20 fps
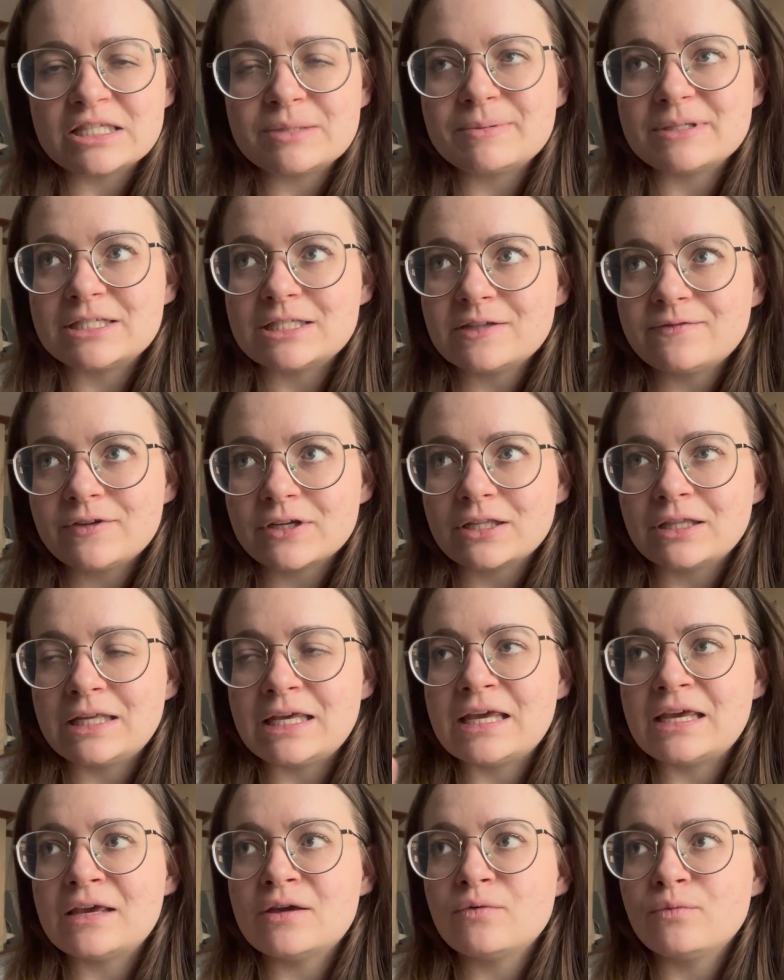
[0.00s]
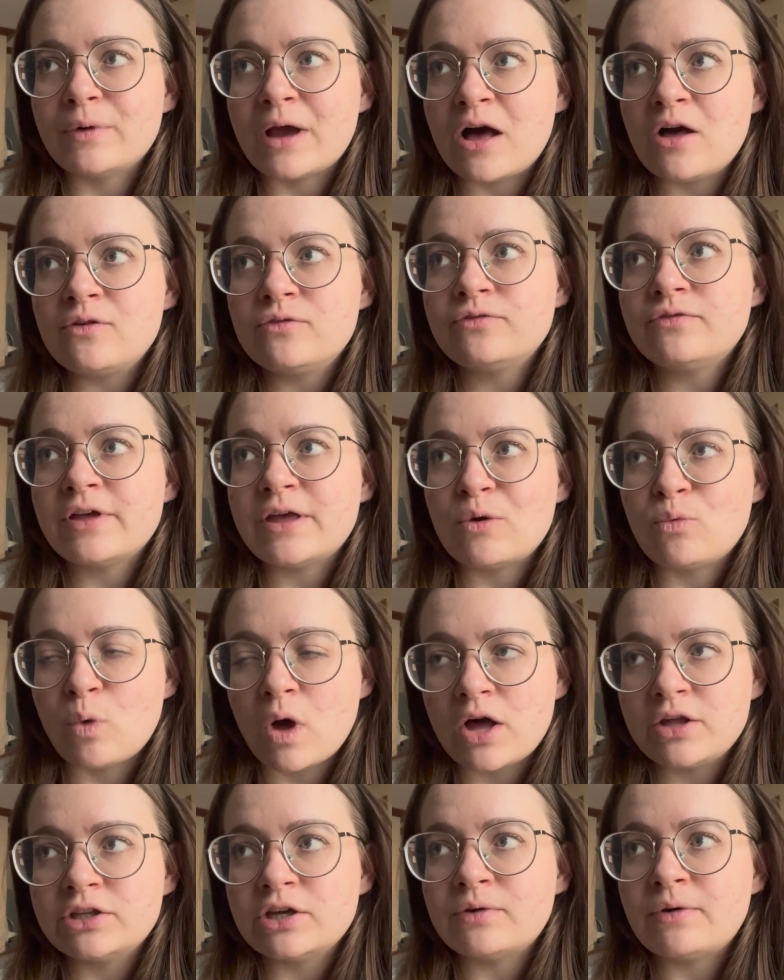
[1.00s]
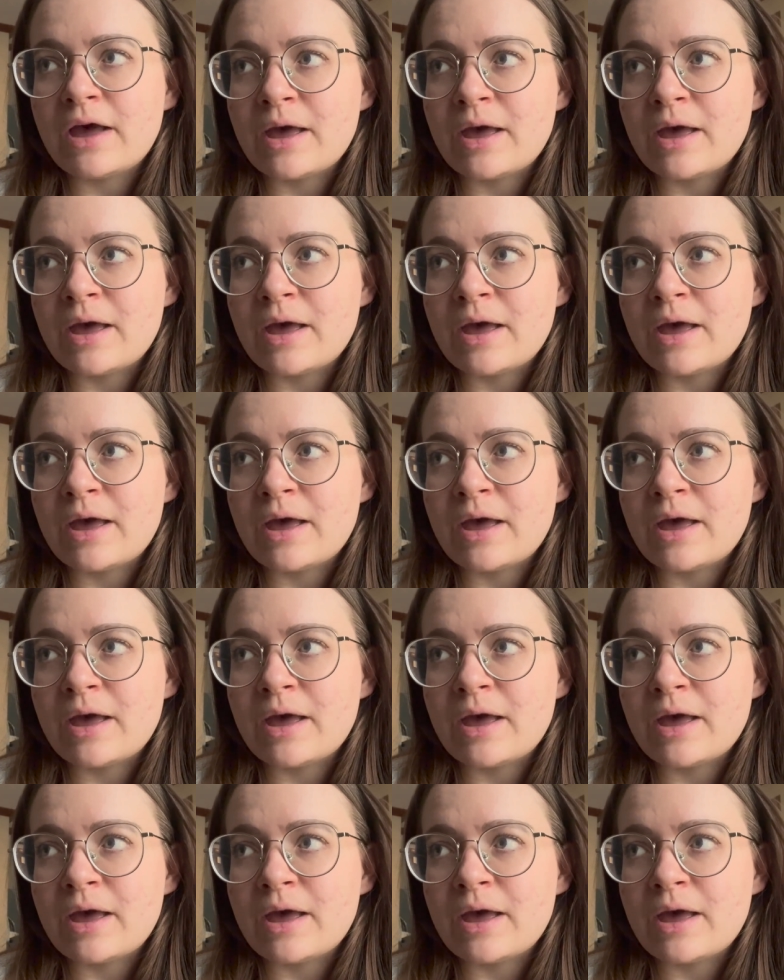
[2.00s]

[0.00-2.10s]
Specifically, Ralph Waldo